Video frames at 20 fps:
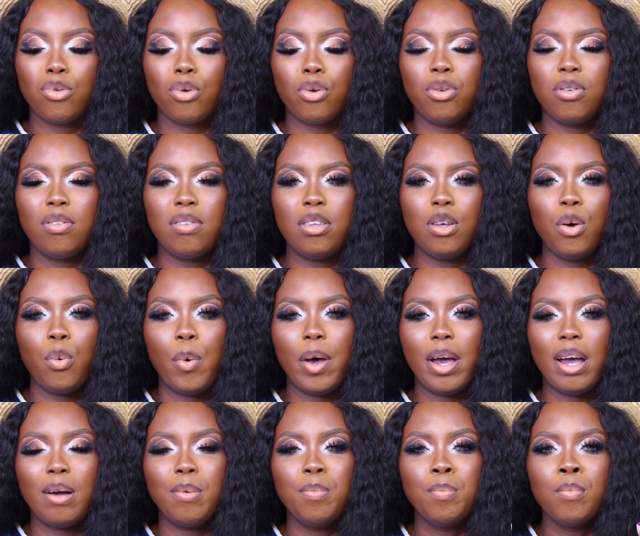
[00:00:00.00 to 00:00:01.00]
So you see
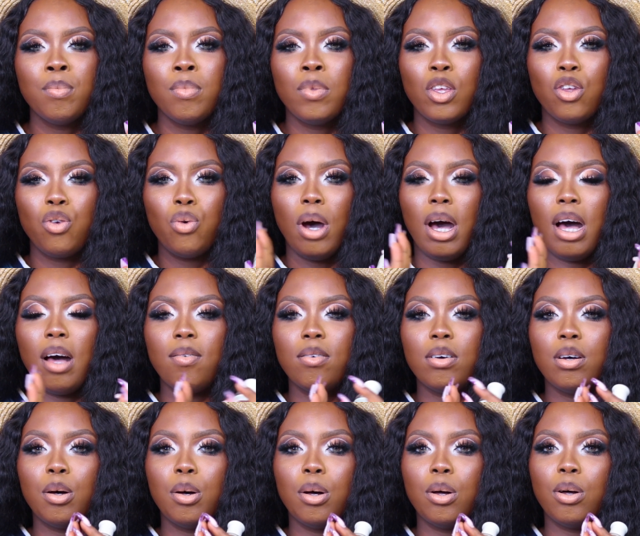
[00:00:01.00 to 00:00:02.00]
where you
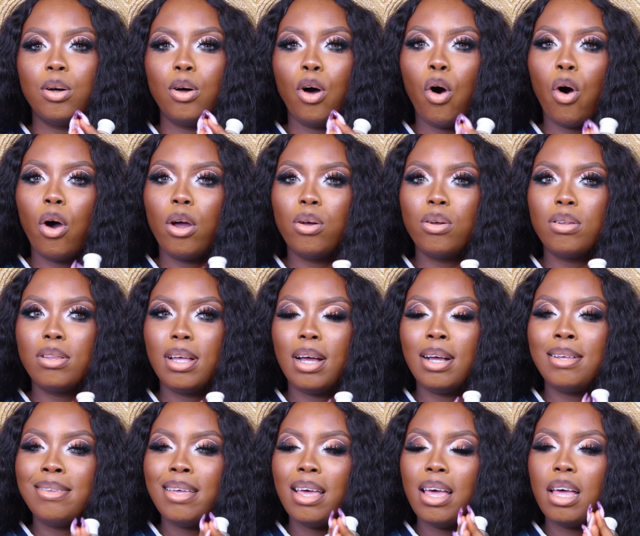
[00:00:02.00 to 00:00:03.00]
have oil
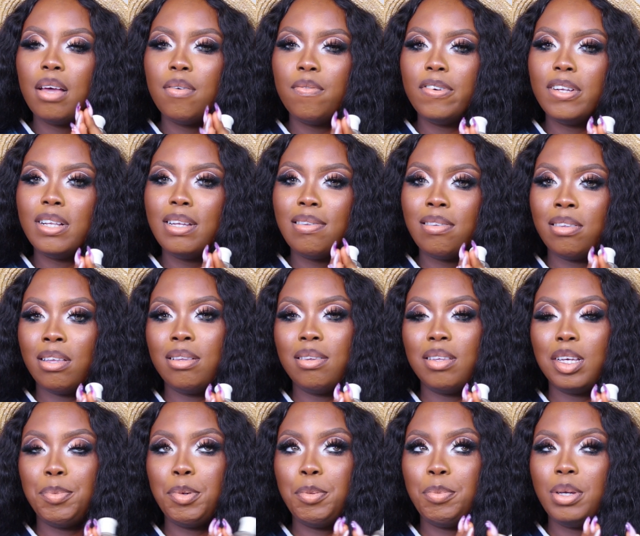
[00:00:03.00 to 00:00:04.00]
that is heavily
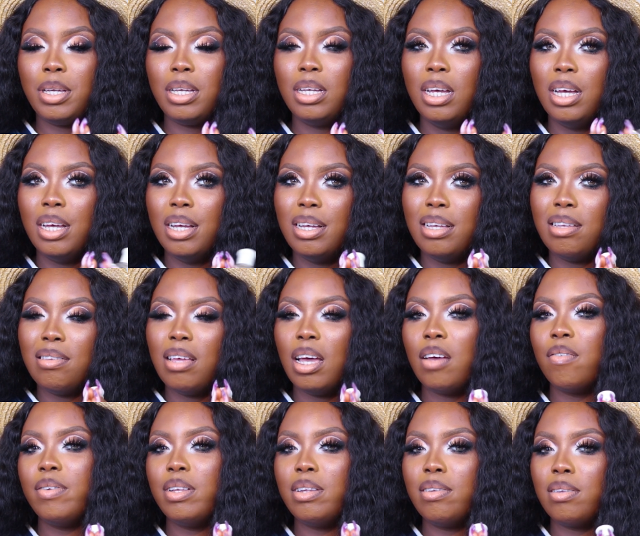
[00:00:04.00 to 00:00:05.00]
scented, maybe it's
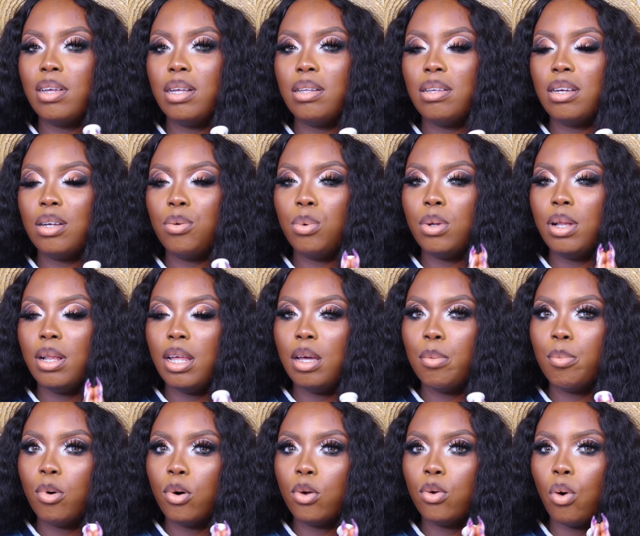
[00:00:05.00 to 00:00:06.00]
heavily scented with
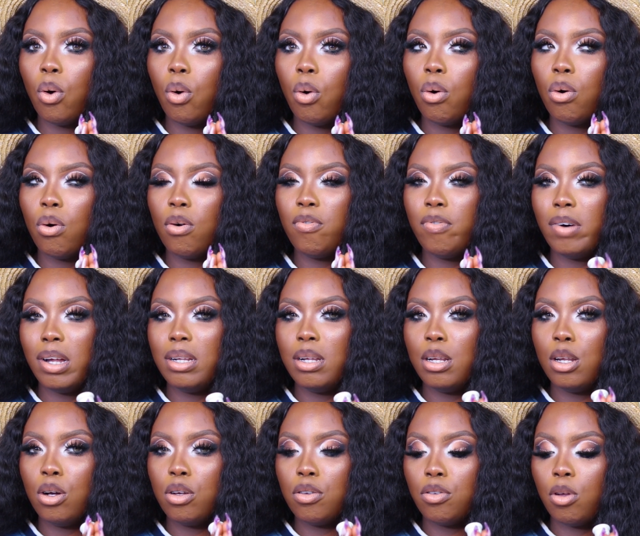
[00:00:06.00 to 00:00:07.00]
lemon or
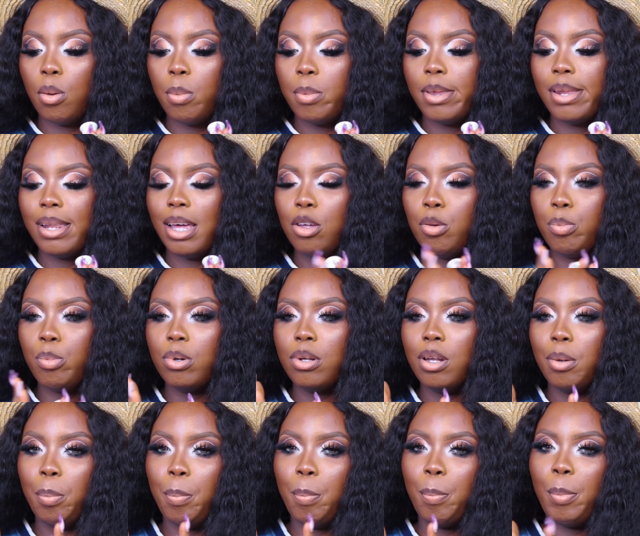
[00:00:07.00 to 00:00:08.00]
vanilla or something, and you
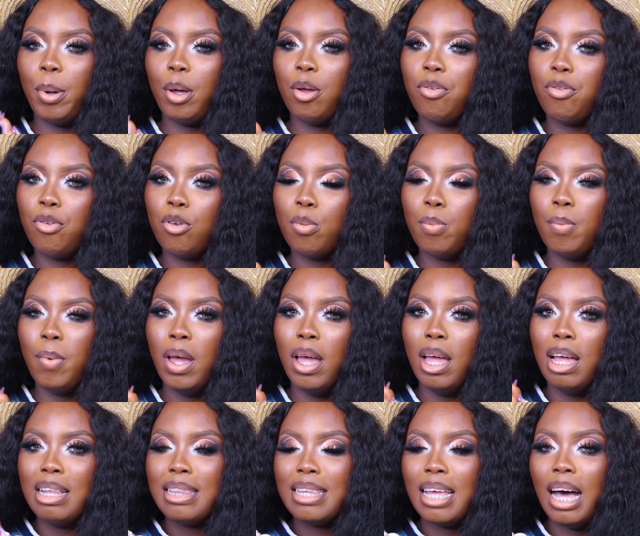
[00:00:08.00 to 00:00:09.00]
put a perfume
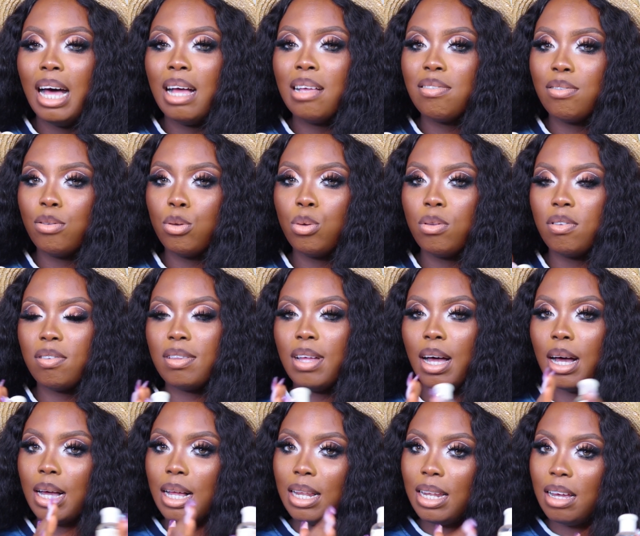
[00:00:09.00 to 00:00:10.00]
that has notes
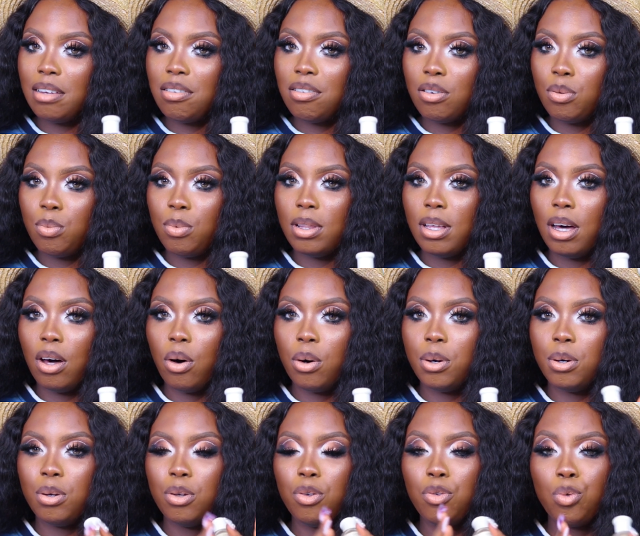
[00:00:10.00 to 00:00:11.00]
that are clashing with that
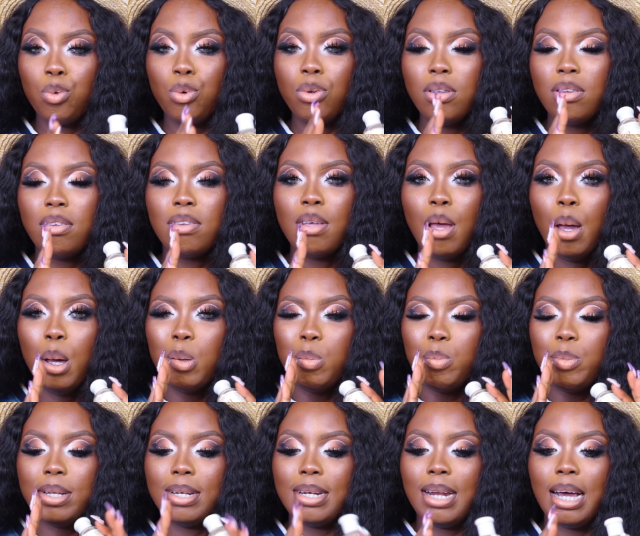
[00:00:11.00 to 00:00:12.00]
oil, it won't
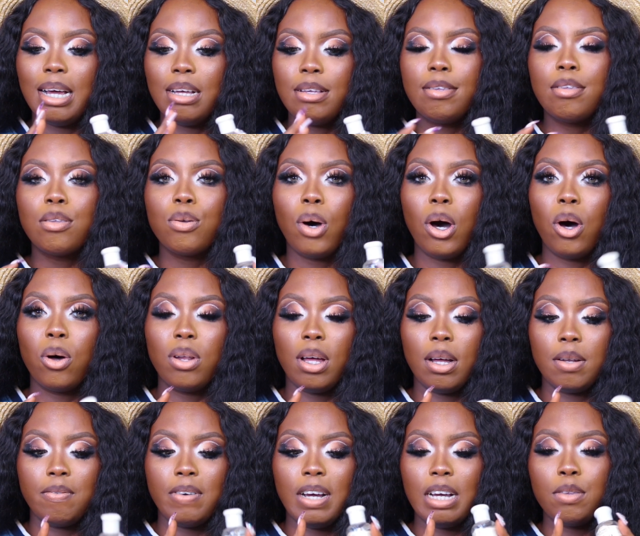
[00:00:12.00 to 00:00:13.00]
be nice. So I would
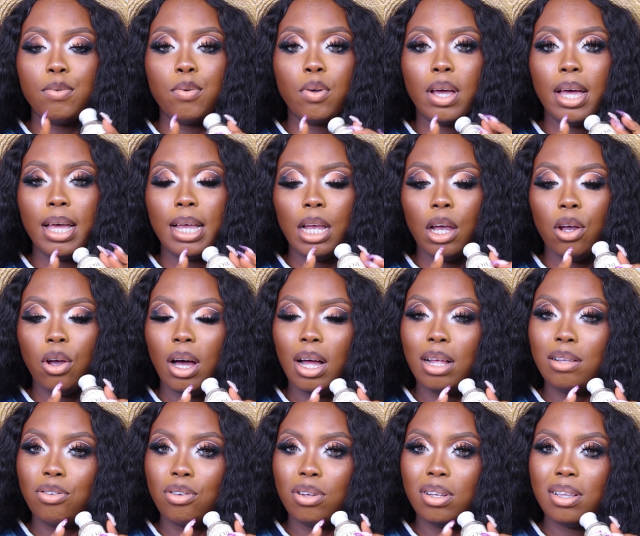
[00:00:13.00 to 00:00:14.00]
advise, if you can't get your
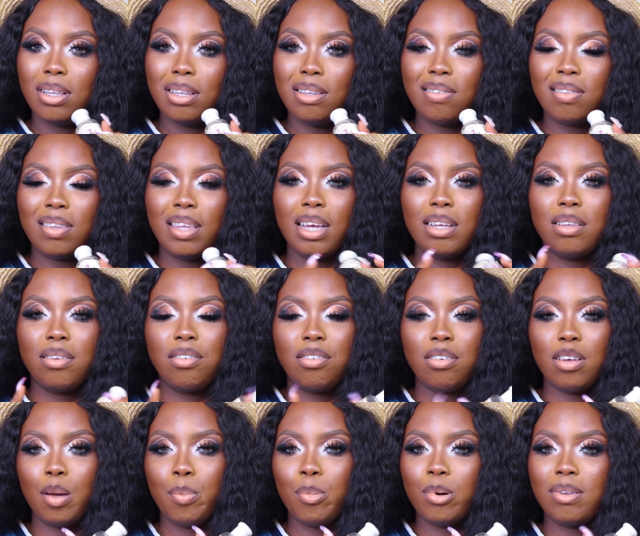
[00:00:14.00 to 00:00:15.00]
hands on this, get
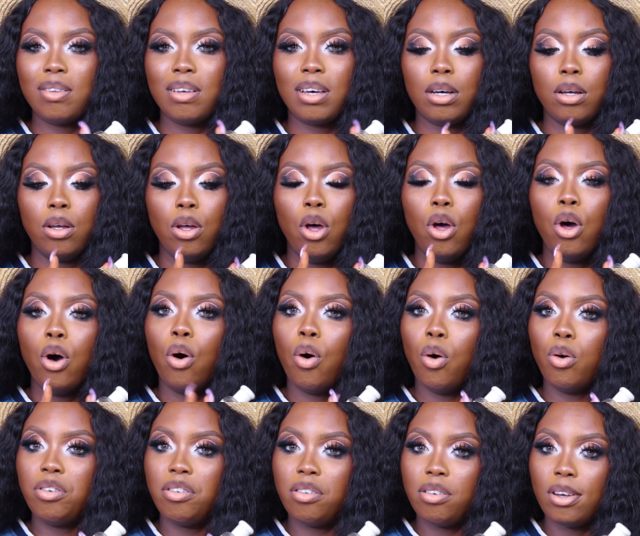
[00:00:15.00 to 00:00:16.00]
shea butter
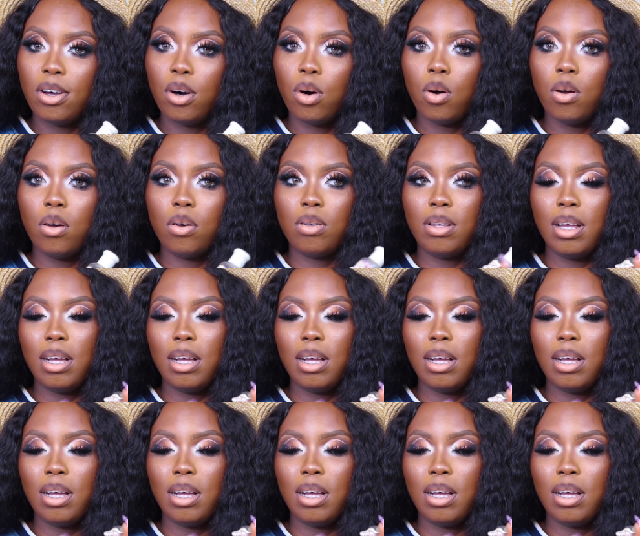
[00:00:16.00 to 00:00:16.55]
or shea oil.